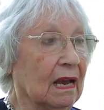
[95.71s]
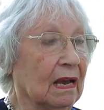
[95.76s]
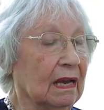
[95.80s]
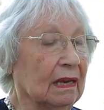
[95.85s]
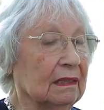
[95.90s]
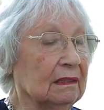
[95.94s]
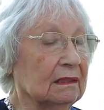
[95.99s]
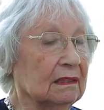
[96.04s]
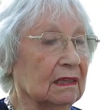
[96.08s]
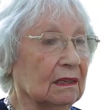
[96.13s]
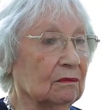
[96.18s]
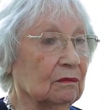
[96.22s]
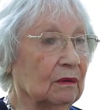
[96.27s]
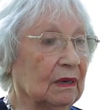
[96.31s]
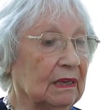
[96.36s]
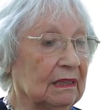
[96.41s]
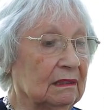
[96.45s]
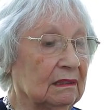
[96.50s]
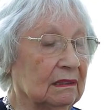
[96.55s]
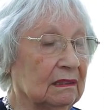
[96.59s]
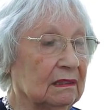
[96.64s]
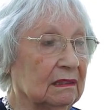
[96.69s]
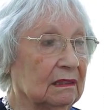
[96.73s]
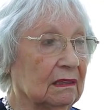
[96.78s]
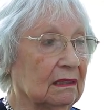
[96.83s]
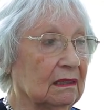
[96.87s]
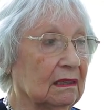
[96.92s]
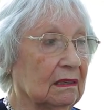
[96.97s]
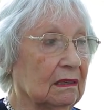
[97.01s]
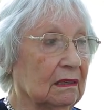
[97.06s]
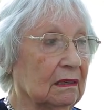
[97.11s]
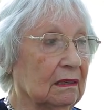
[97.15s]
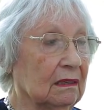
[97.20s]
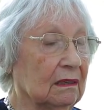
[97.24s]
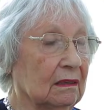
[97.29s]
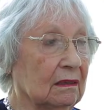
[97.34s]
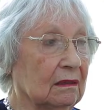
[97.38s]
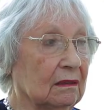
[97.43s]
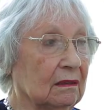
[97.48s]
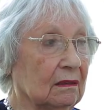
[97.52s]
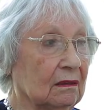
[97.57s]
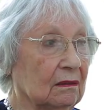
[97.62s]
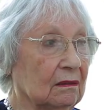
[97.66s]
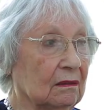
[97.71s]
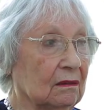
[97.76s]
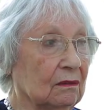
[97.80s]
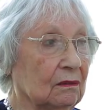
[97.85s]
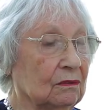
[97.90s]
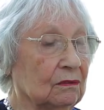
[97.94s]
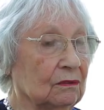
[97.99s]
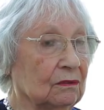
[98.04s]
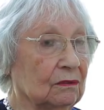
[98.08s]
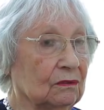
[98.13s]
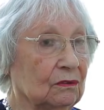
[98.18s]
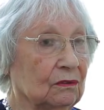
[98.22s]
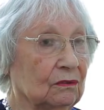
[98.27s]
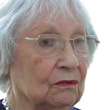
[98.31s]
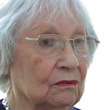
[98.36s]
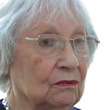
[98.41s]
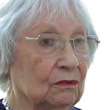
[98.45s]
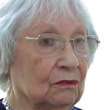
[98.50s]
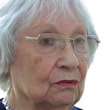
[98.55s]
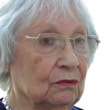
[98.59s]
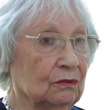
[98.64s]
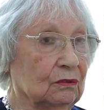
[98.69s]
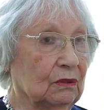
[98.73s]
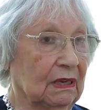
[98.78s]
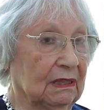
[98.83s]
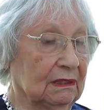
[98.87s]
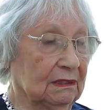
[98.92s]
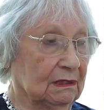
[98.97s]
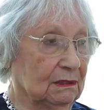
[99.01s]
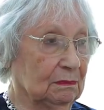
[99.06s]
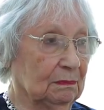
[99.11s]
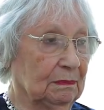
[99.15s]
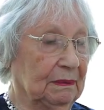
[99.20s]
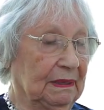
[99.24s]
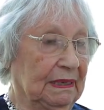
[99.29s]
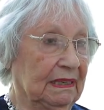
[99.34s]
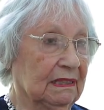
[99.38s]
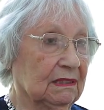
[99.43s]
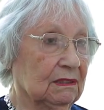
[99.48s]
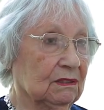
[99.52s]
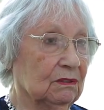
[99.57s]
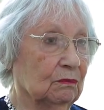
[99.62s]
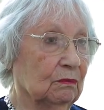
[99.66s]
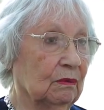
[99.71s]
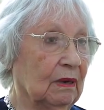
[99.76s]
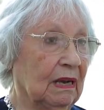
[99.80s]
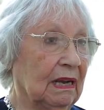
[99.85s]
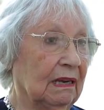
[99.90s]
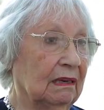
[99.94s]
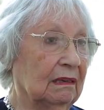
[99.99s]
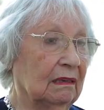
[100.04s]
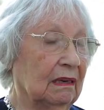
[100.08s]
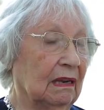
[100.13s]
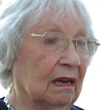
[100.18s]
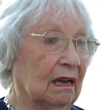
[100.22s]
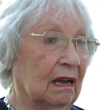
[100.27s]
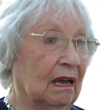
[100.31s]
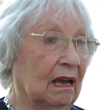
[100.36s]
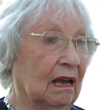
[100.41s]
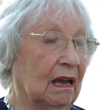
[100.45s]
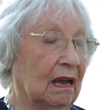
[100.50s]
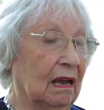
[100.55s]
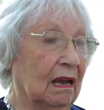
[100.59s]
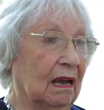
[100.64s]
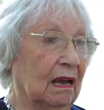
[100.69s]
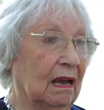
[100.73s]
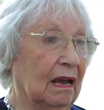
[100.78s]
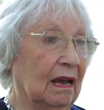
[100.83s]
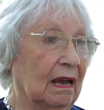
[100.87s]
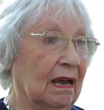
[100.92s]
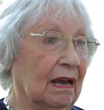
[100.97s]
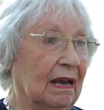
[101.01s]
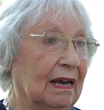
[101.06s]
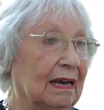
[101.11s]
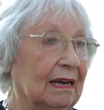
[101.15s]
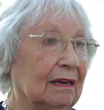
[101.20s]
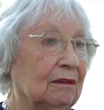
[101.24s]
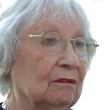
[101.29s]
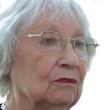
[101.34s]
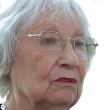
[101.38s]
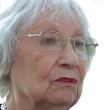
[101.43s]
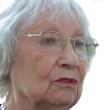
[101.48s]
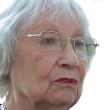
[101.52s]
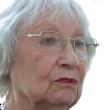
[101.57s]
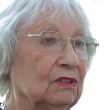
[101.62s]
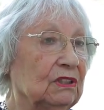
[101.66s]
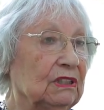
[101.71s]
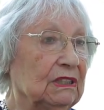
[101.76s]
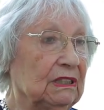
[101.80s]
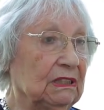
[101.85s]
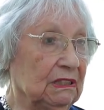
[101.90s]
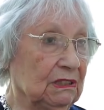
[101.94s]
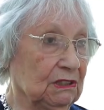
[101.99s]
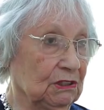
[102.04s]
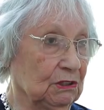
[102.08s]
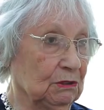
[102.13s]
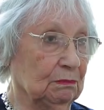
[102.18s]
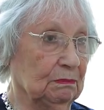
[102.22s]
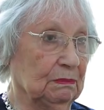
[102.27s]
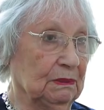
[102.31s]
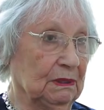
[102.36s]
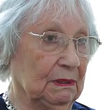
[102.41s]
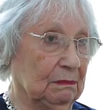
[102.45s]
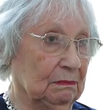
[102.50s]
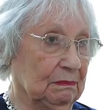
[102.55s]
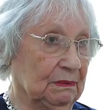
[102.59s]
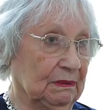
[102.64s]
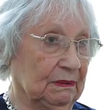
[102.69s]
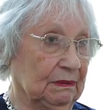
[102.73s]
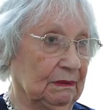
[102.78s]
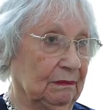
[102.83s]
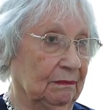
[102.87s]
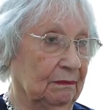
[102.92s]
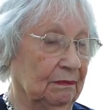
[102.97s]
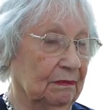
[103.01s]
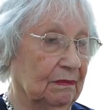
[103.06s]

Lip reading: And I wonder on two aspects. One, how to teach people,